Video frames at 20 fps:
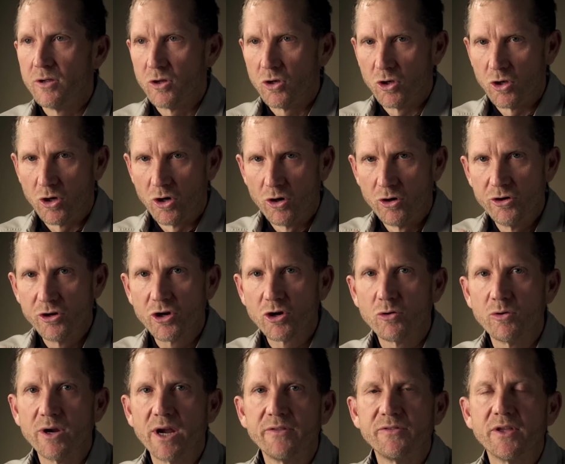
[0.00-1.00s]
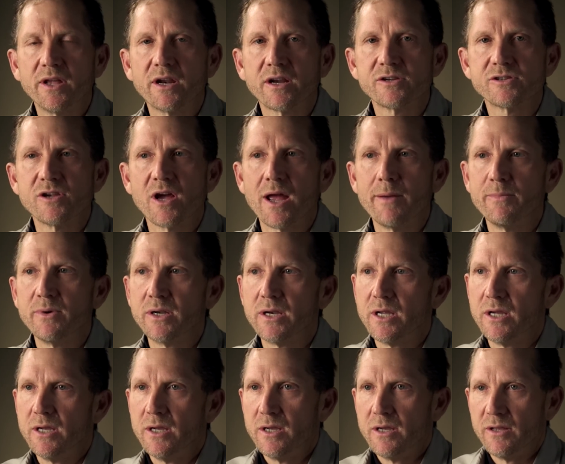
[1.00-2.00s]
Learn to create that excitement,
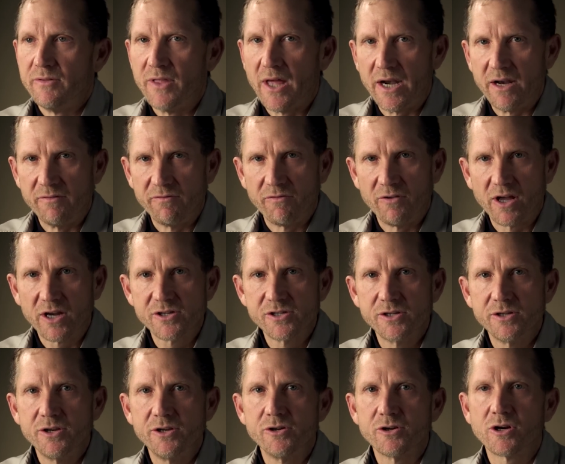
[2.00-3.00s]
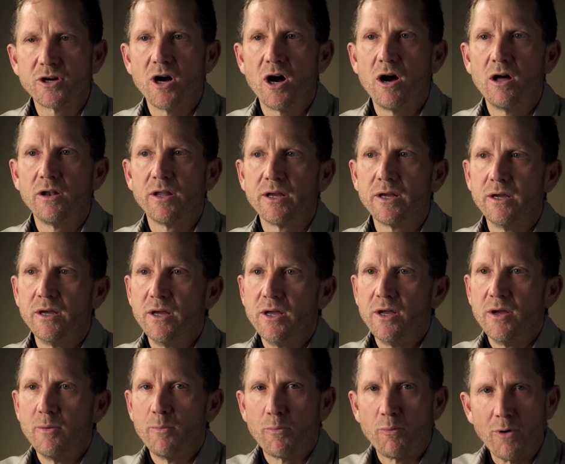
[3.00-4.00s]
that inflection in your calling,
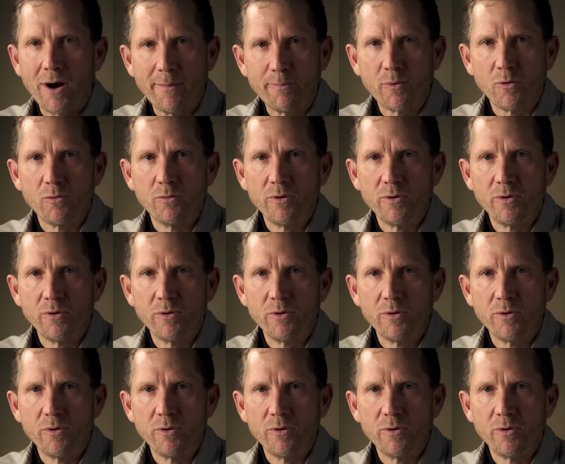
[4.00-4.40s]
proper